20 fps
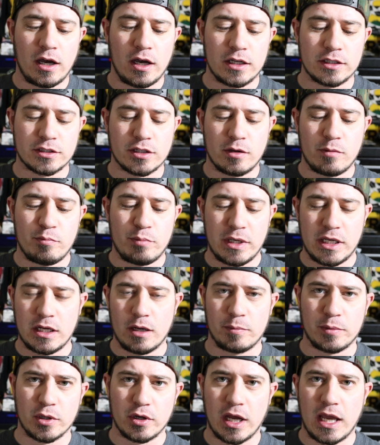is going to beat
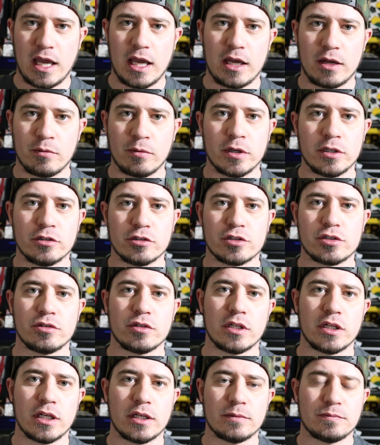up your hand when you're
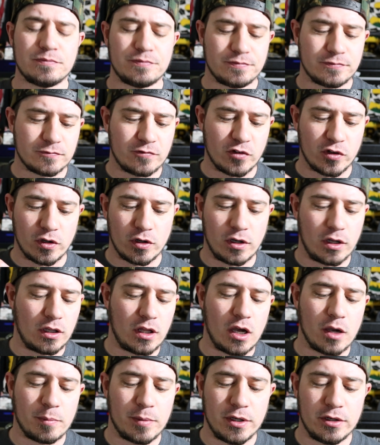shooting it for a
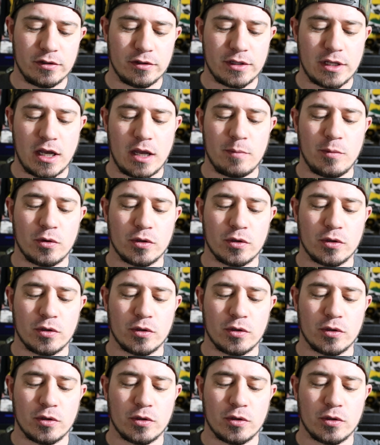long period of time,